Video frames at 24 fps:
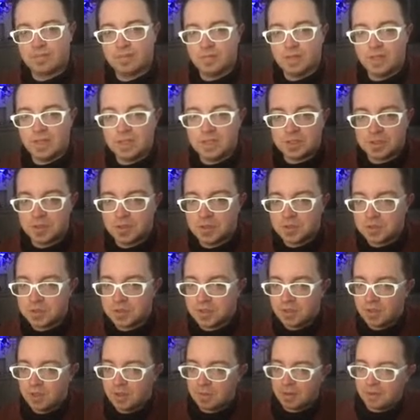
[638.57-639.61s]
hey,
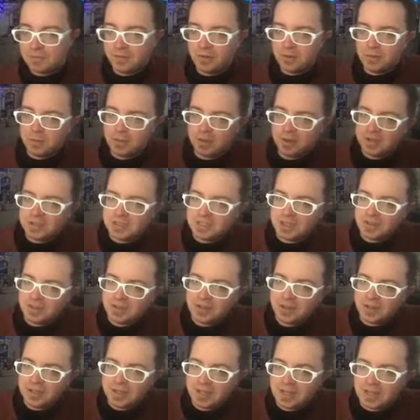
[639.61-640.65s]
Susan. My phone, Perro's out
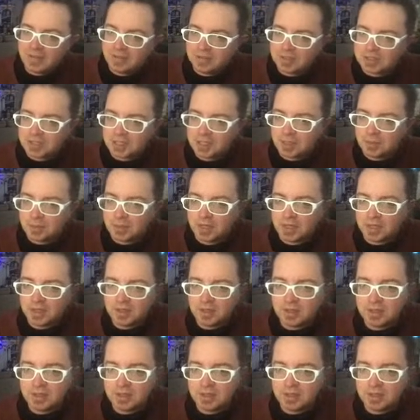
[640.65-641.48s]
there today. I haven't seen him yet.